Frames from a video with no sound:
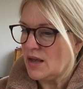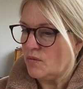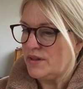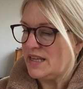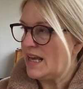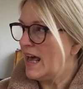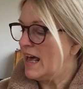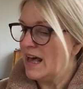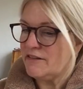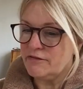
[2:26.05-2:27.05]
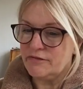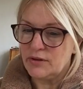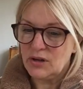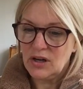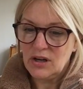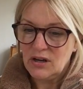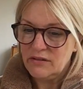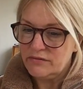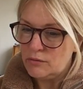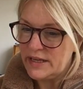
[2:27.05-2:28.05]
with the air full
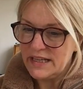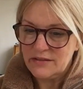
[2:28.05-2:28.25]
of weird